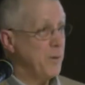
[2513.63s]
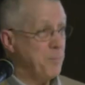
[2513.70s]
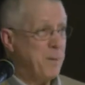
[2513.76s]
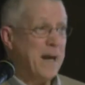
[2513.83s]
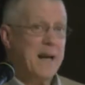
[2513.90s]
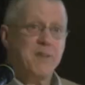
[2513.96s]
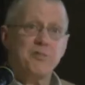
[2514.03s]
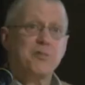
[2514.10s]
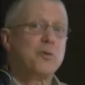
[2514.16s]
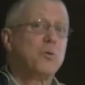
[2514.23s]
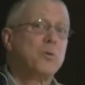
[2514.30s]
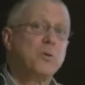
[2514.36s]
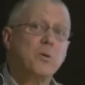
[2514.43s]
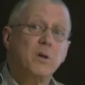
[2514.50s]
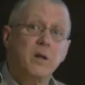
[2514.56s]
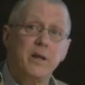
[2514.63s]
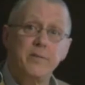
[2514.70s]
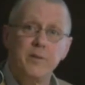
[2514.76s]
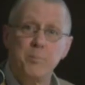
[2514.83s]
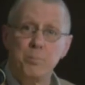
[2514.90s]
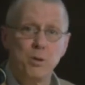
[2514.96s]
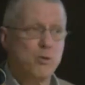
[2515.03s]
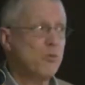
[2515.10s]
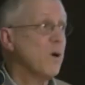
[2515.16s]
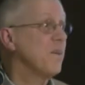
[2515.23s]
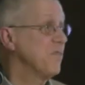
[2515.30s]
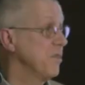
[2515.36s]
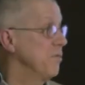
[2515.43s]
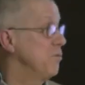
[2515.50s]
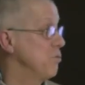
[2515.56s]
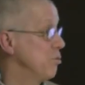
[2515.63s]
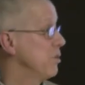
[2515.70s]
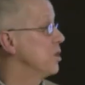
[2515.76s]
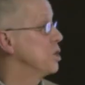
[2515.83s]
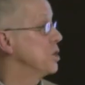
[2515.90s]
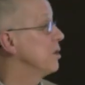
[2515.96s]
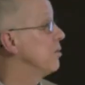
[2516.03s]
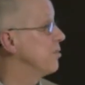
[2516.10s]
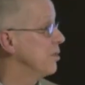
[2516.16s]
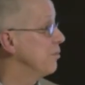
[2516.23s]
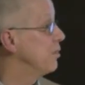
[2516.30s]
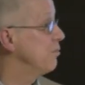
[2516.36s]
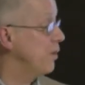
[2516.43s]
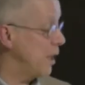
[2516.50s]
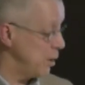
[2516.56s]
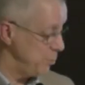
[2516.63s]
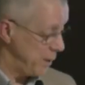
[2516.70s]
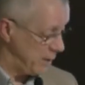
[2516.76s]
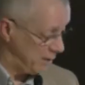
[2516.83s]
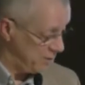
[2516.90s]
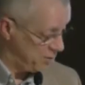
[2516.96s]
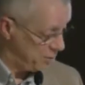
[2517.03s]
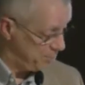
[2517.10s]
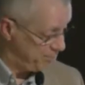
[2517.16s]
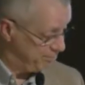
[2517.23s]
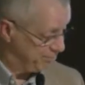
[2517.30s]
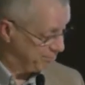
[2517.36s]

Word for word: the pastoral and the progressive traditions of environmentalism.